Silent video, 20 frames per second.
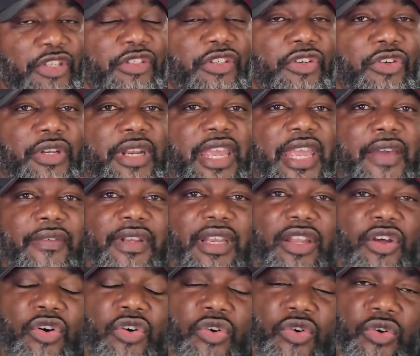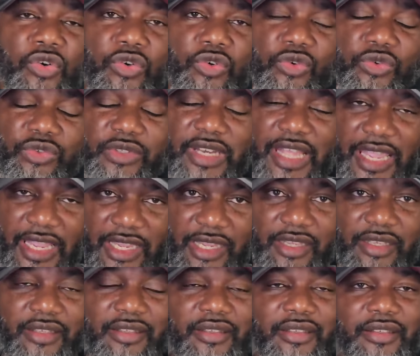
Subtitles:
you're going to have a long day.